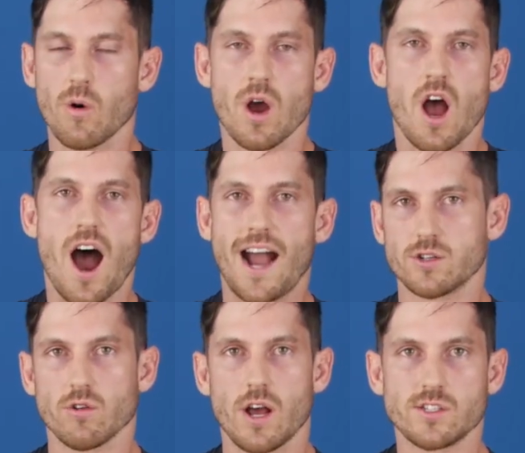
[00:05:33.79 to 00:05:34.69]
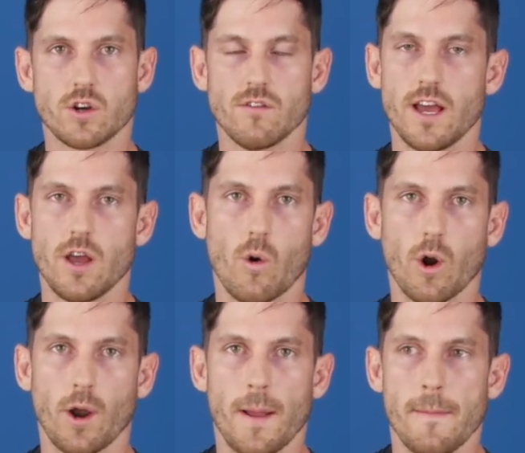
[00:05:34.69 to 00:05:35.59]
hydro line survey
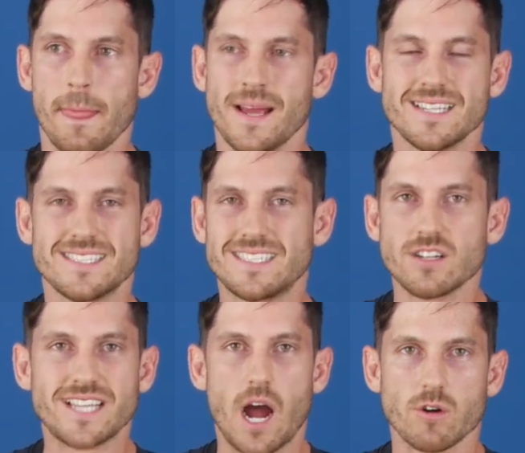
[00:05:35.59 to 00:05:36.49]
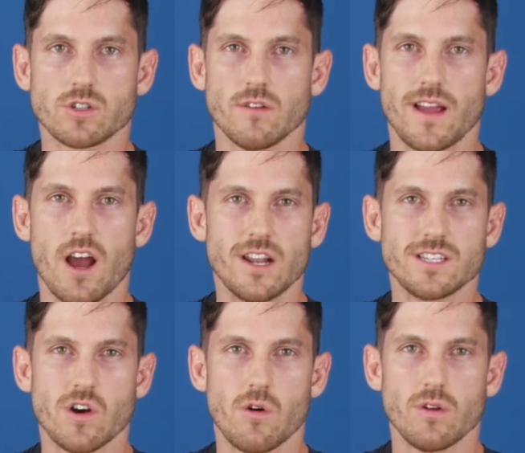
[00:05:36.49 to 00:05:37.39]
or cell tower survey on
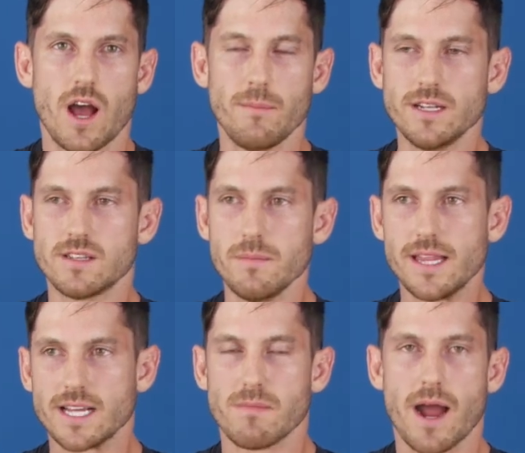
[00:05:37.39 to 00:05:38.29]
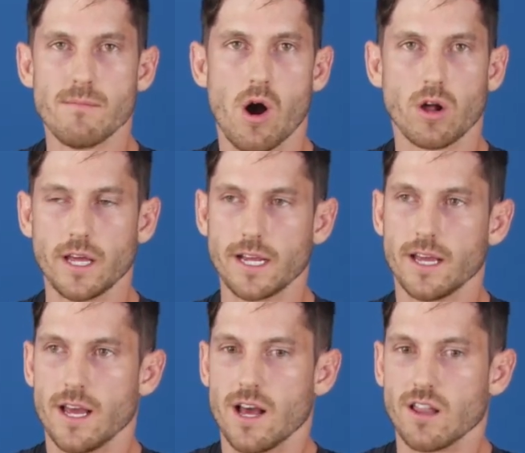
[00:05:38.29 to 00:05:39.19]
its own. I mean, to me, that's mind-boggling.
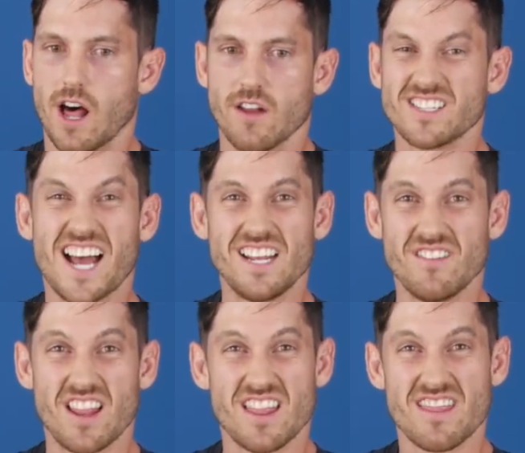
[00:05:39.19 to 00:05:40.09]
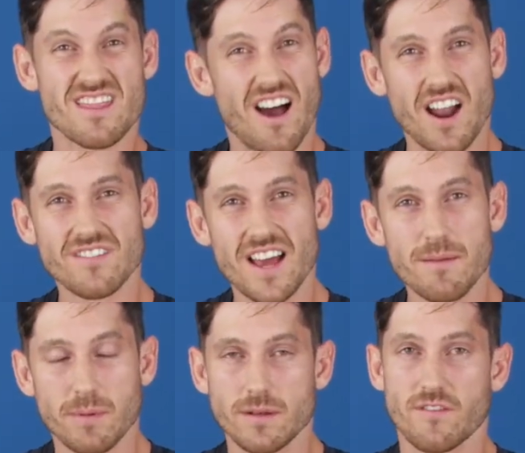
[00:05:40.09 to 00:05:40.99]
A lot of us hadn't even thought of
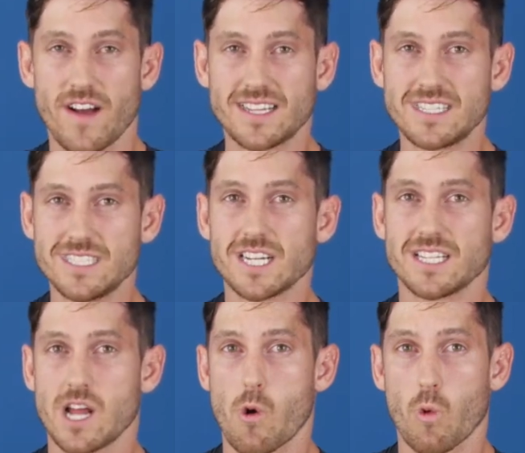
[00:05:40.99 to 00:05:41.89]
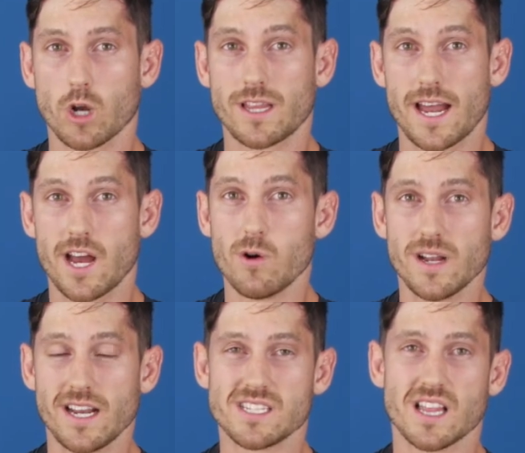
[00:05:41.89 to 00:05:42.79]
that, but the fact that DJI has now worked that out
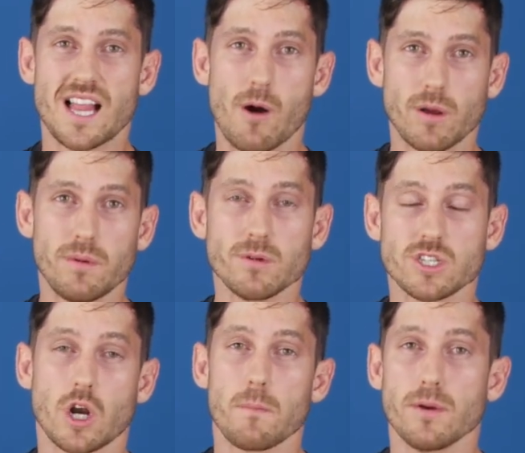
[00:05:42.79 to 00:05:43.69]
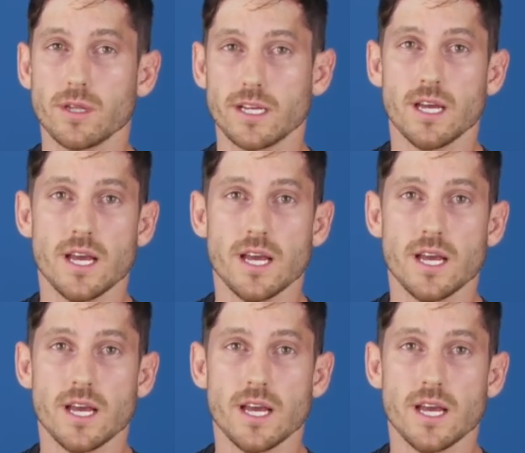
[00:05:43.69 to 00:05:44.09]
and is allowing people to start building